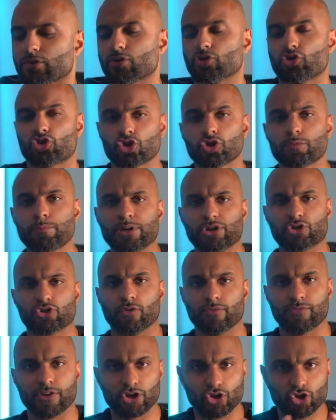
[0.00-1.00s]
should be
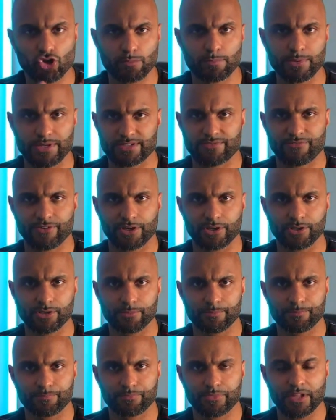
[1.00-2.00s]
tough, it should be difficult,
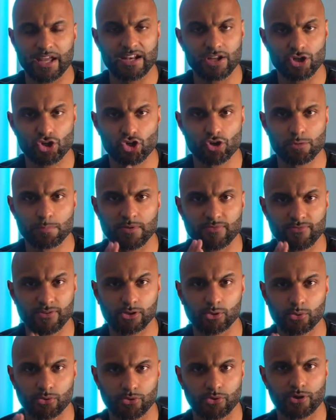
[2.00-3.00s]
and it should be
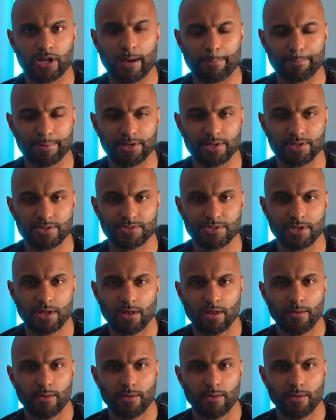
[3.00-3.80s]
filled with unhappiness,